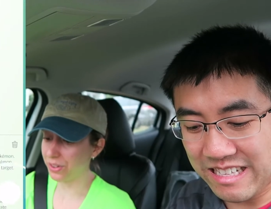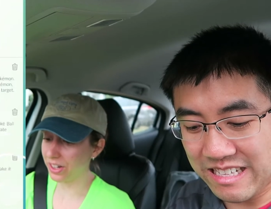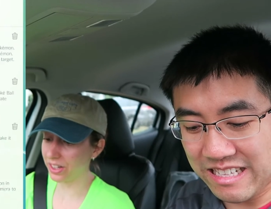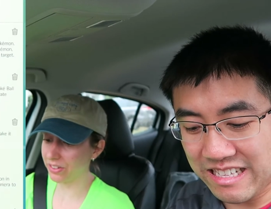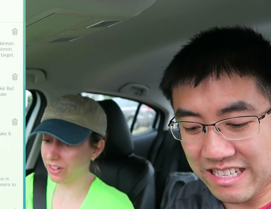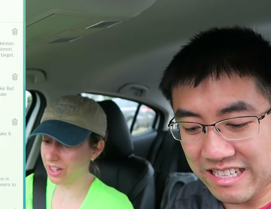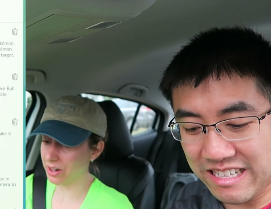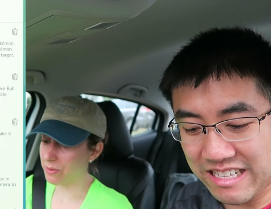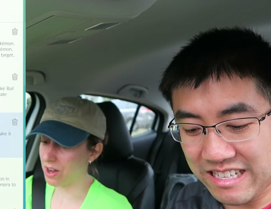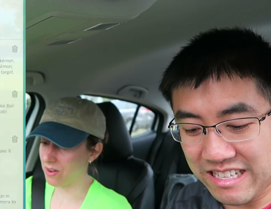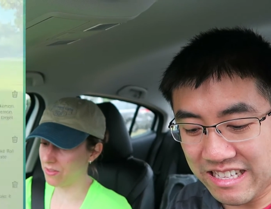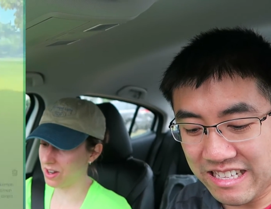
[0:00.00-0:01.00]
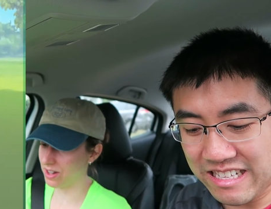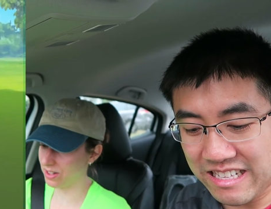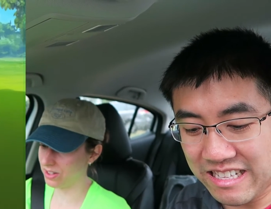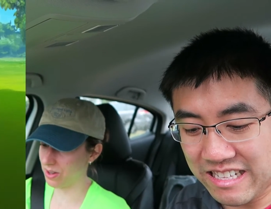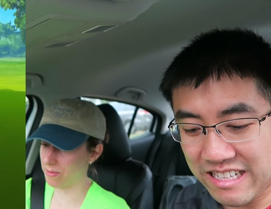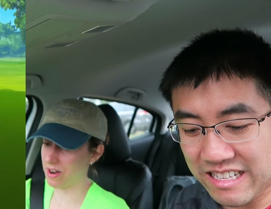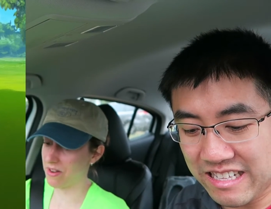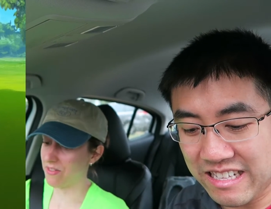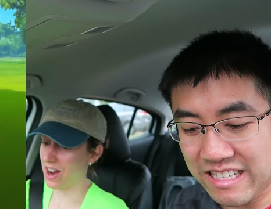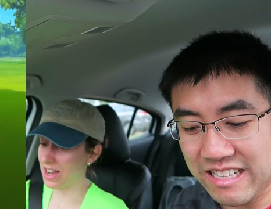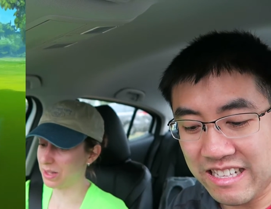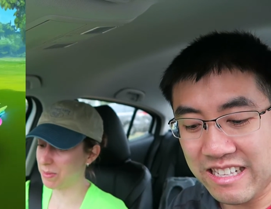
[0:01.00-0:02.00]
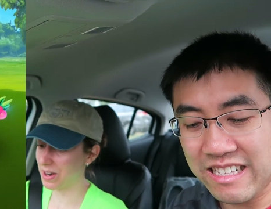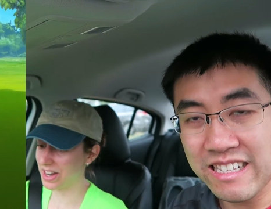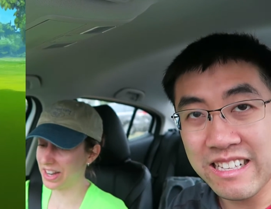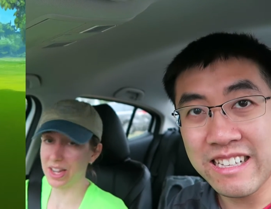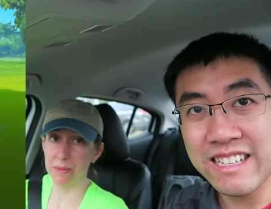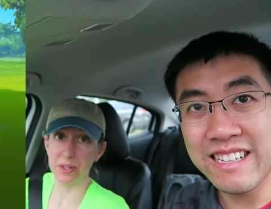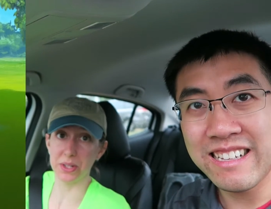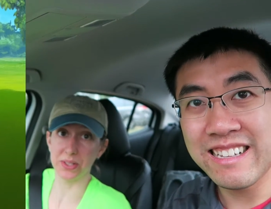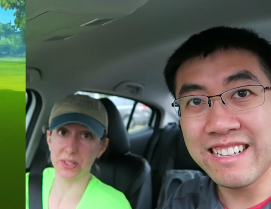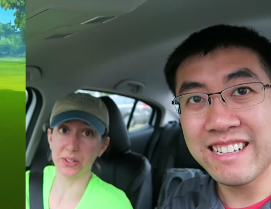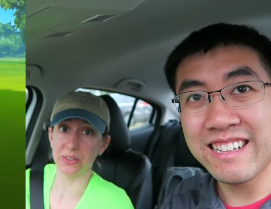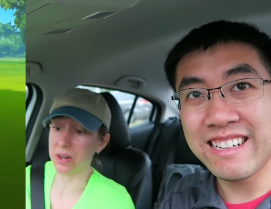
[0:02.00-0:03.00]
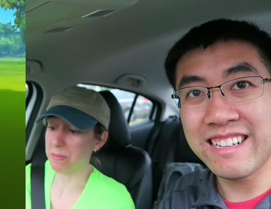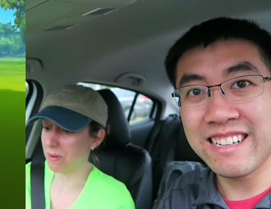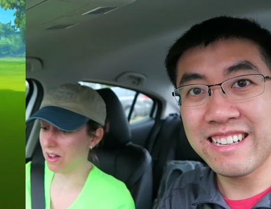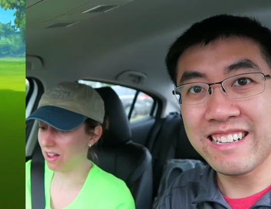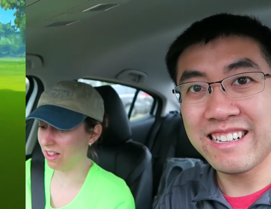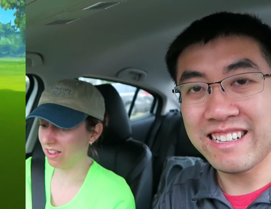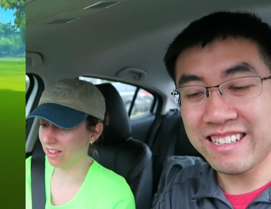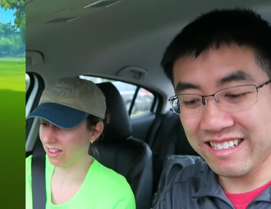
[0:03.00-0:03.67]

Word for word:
Speaker 1: really, really want one, so I'm gonna raspberry him and use a great ball.